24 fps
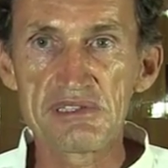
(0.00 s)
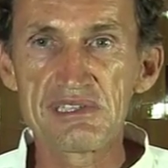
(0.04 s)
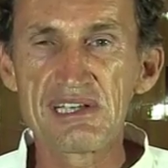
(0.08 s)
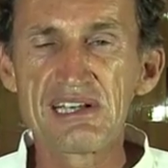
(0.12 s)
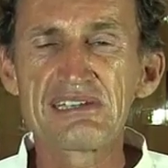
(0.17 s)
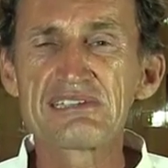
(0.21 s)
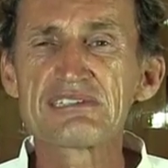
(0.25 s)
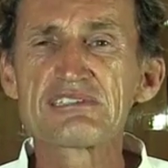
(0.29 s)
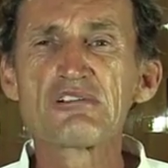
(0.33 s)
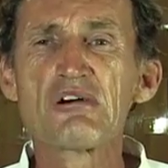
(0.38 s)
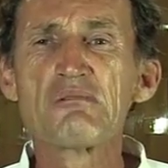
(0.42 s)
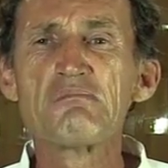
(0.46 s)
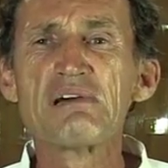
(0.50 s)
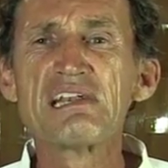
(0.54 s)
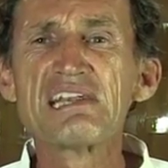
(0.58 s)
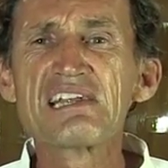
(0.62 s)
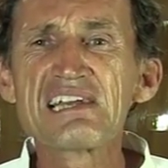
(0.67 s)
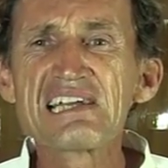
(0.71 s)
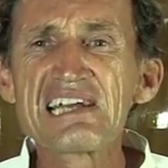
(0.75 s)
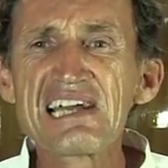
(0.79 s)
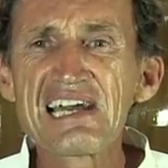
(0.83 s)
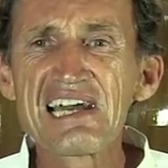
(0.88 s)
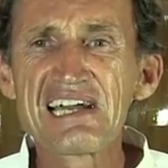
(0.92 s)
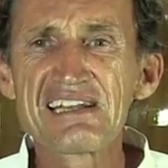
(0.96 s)
There are so many
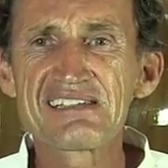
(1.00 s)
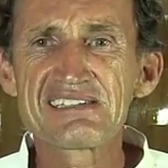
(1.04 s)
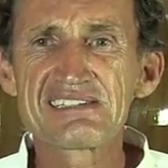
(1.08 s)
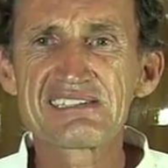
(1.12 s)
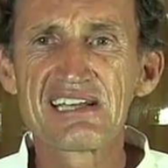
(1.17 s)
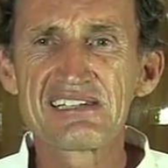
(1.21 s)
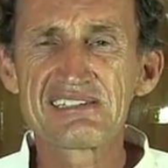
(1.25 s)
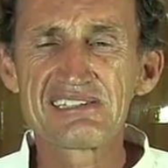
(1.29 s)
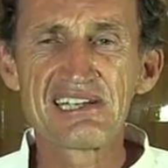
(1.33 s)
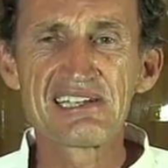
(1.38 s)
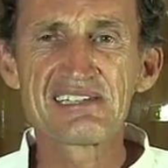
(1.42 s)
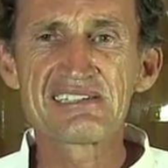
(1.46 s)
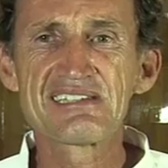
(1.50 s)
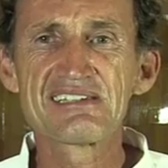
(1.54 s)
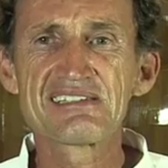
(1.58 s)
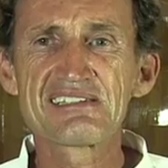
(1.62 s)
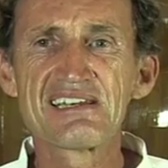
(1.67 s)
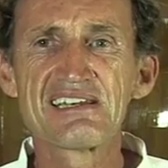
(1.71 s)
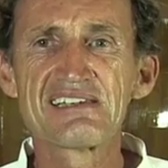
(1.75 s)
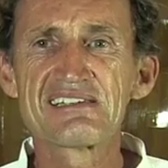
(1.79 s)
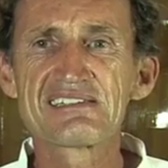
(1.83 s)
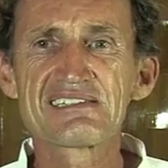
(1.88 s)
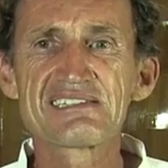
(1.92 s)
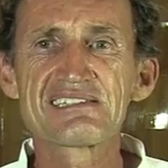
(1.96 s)
great statistics
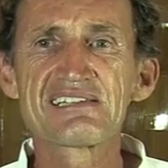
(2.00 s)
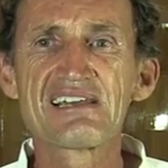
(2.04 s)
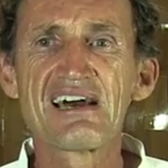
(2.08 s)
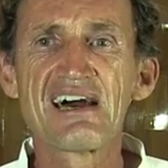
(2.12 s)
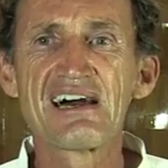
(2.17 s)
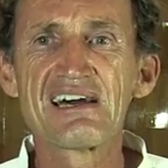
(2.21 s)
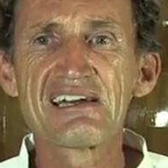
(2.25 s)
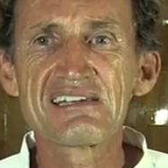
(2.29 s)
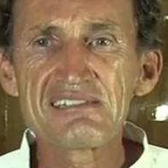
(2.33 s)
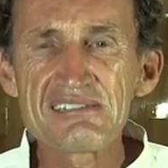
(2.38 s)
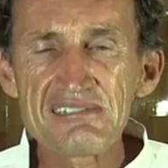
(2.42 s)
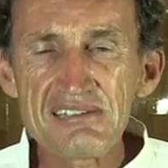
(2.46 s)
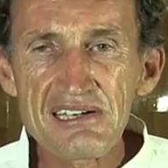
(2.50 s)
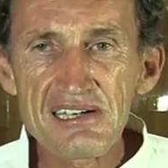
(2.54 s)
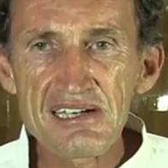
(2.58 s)
inside.